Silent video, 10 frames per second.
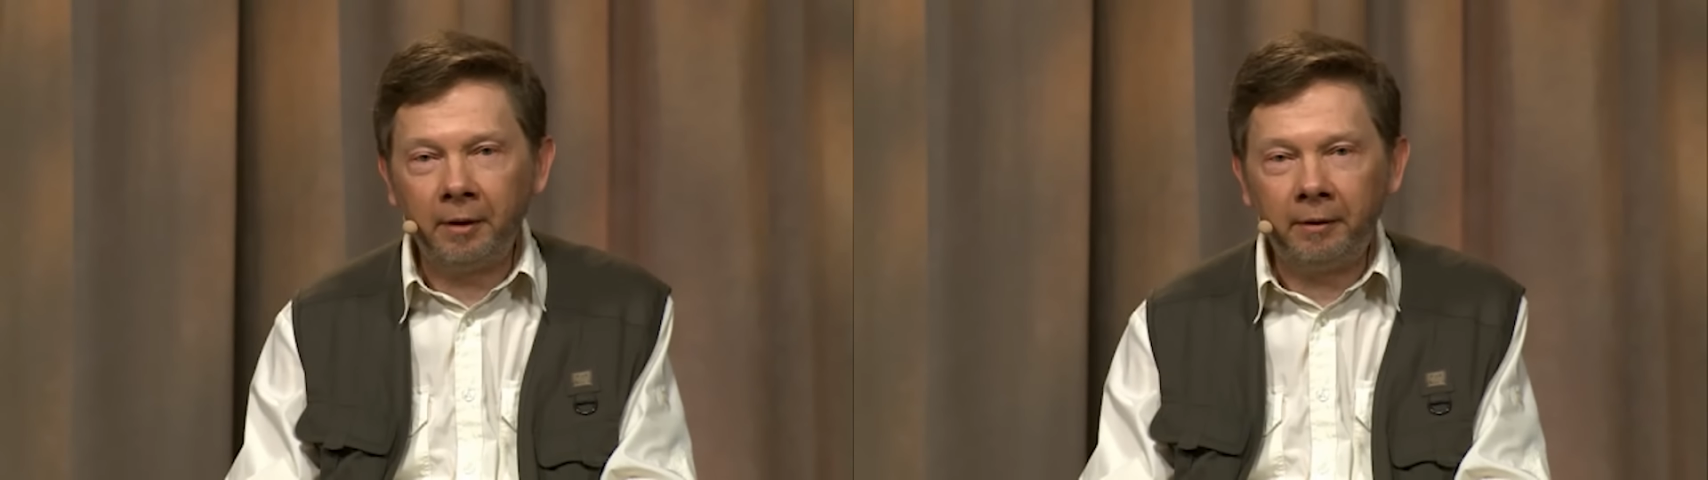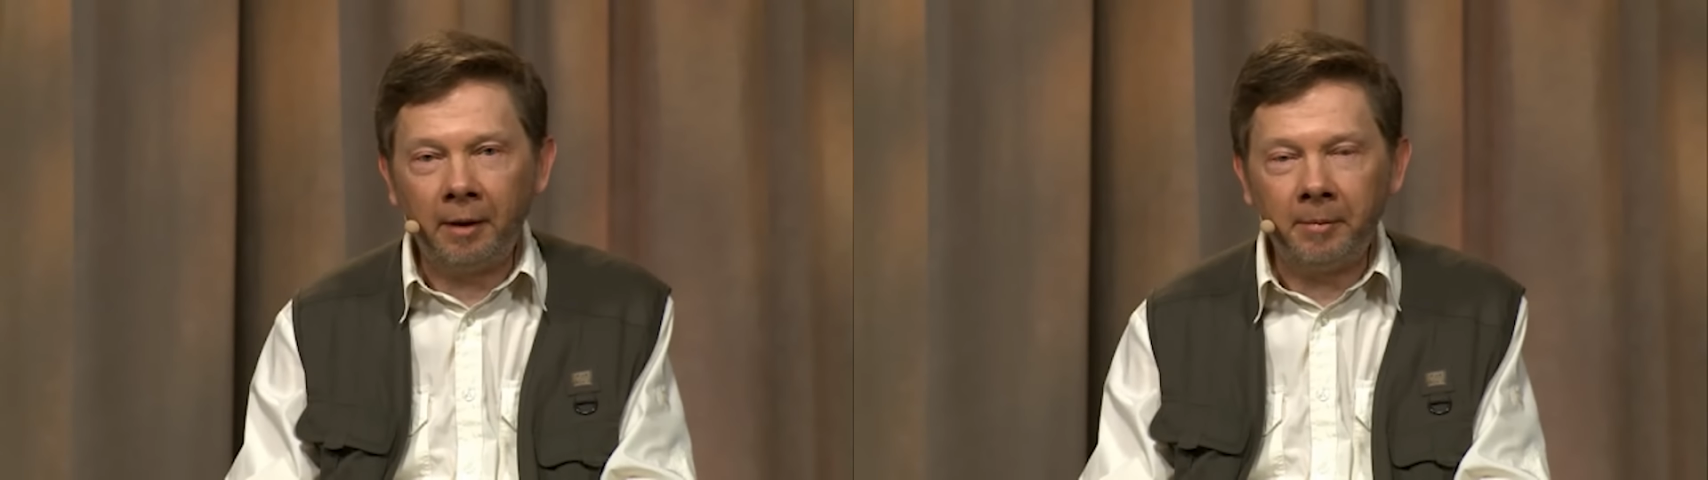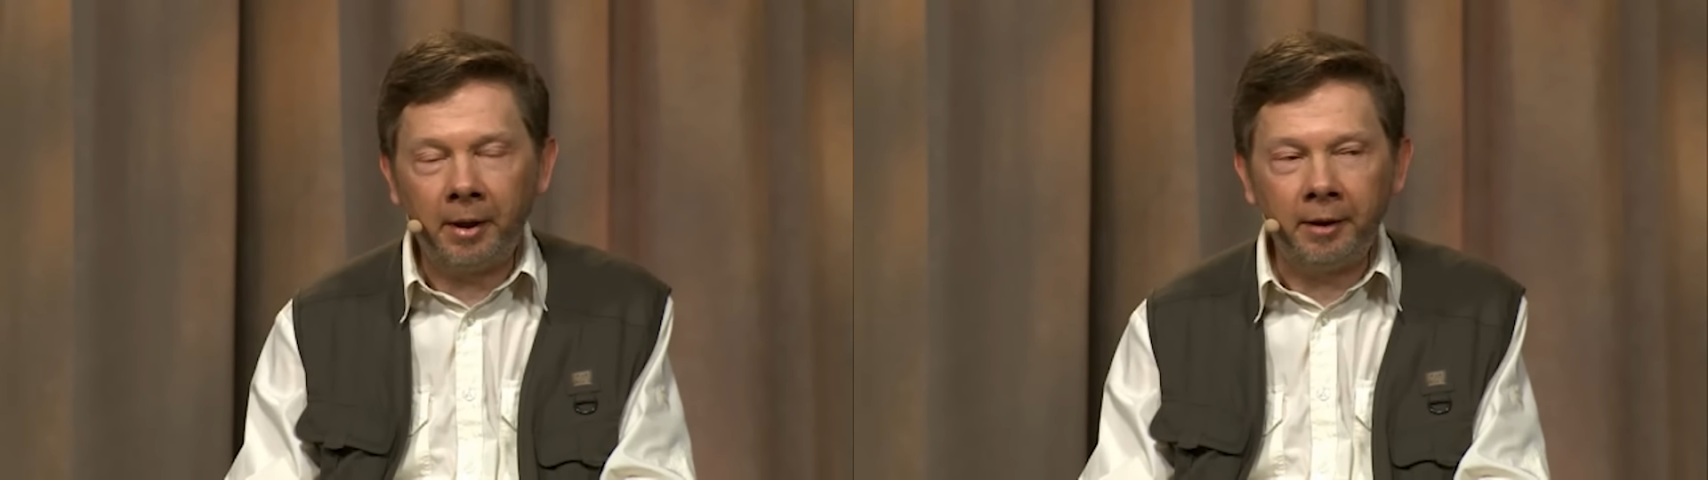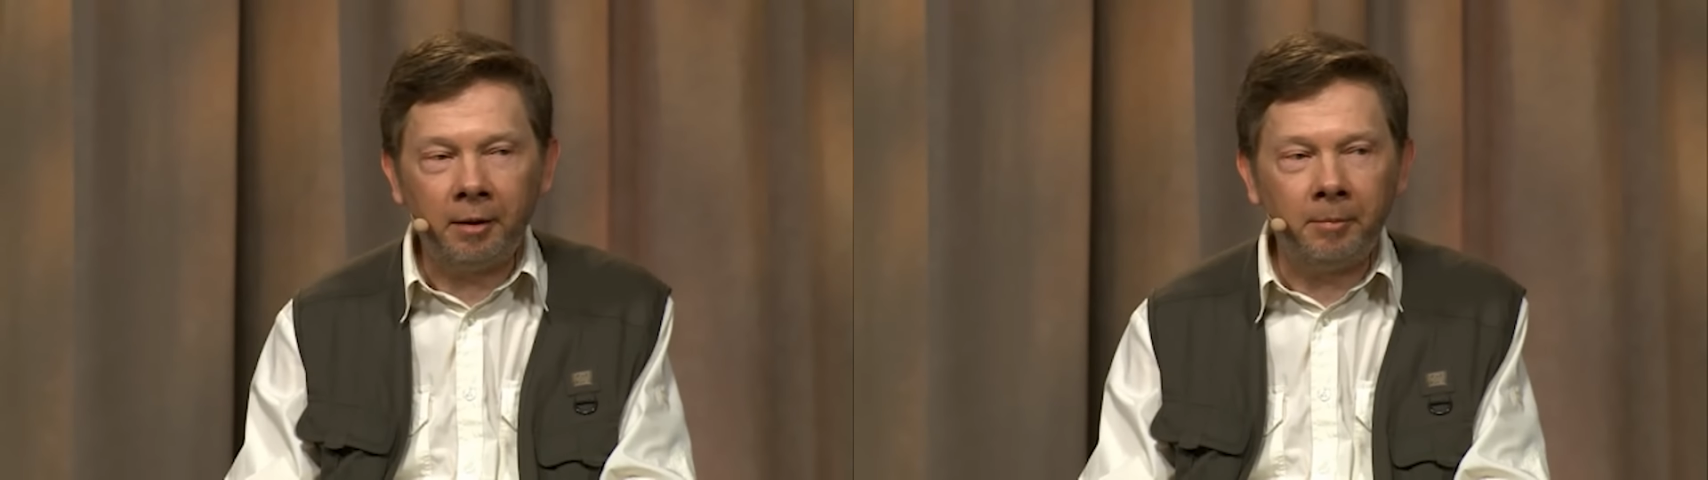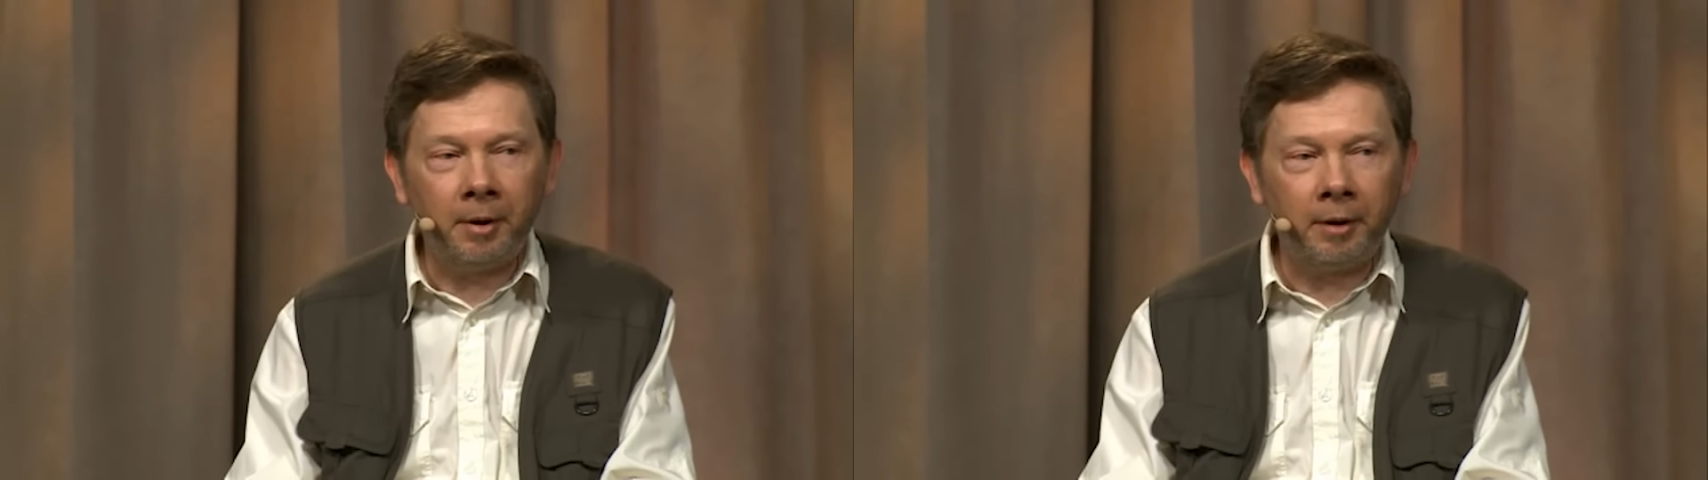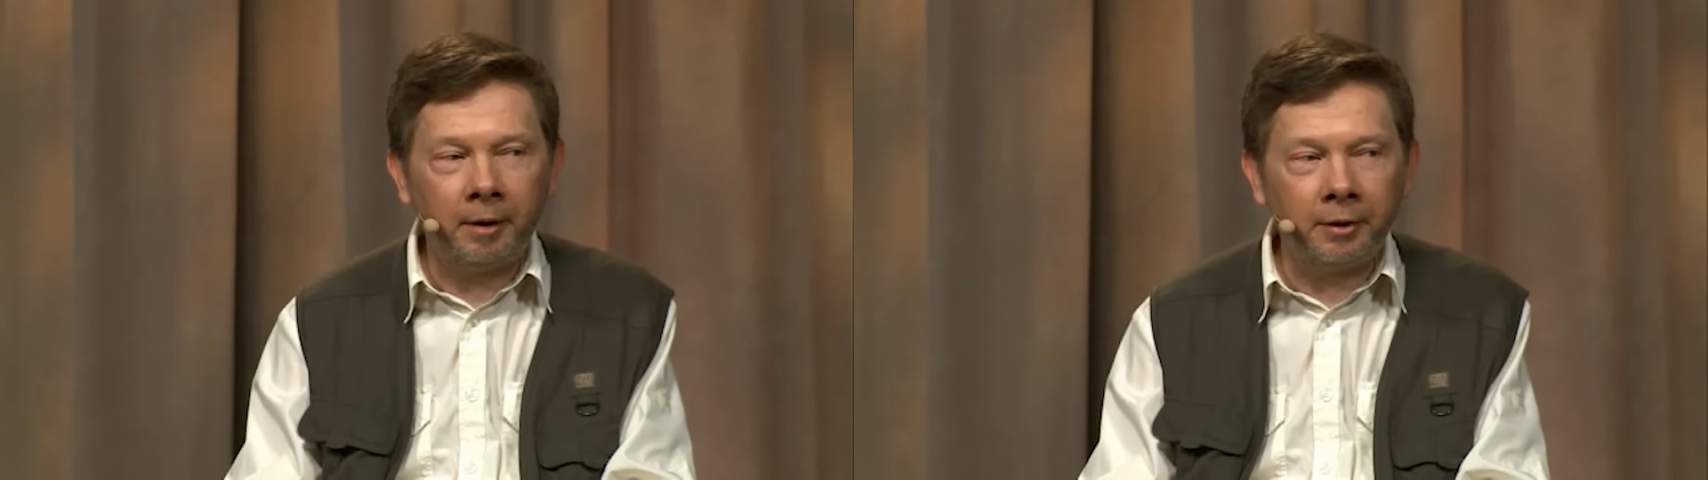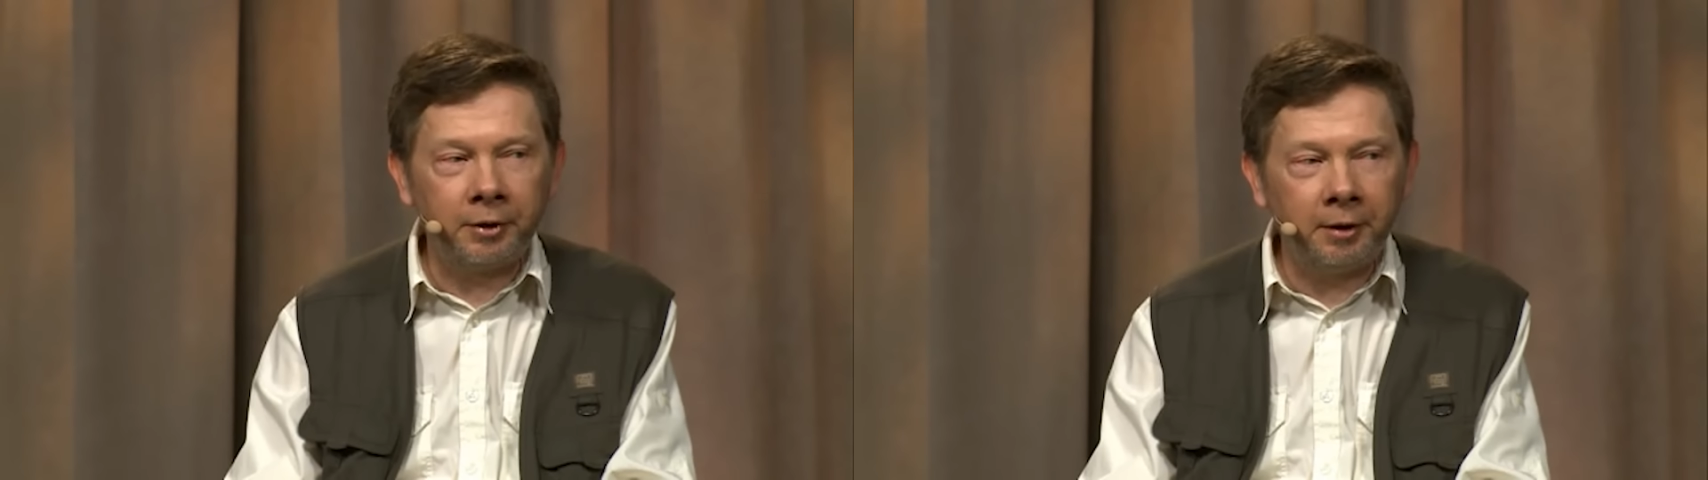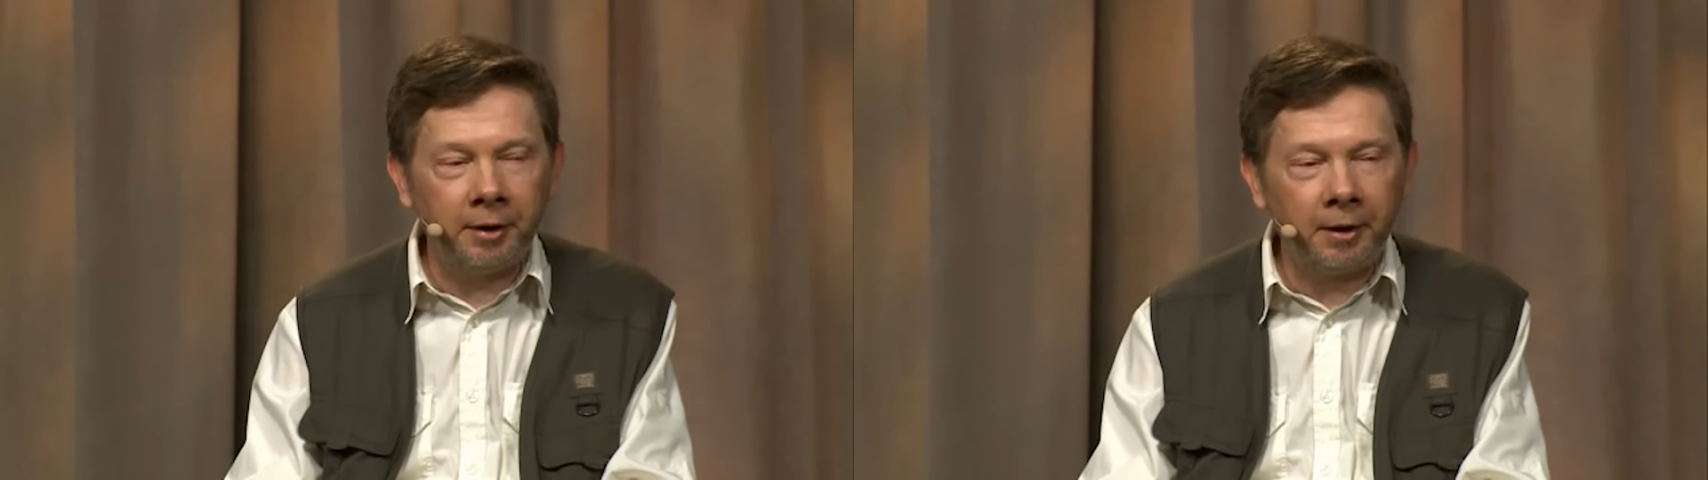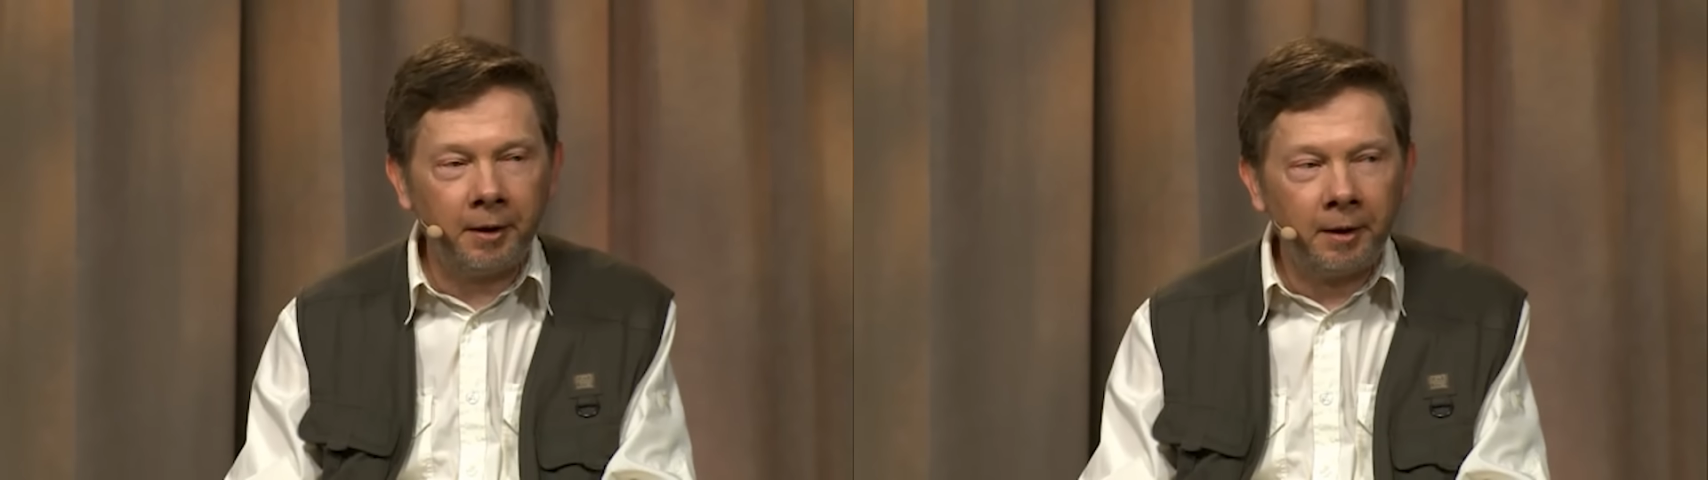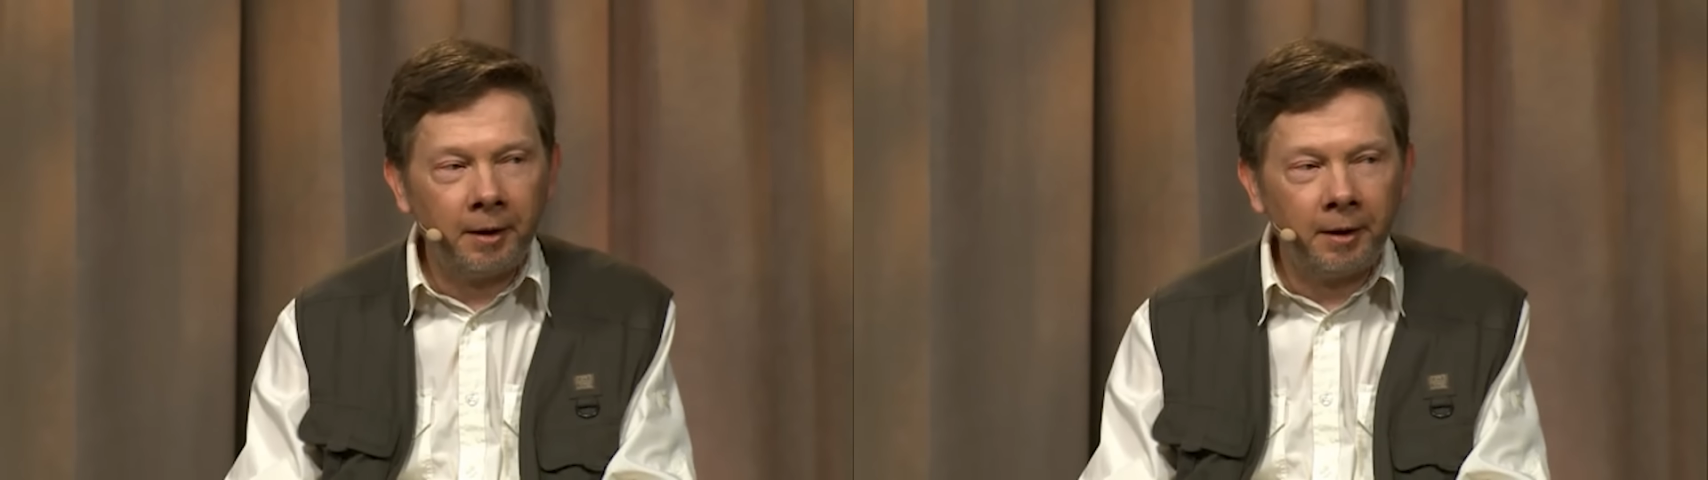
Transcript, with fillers: Ramana Maharshi,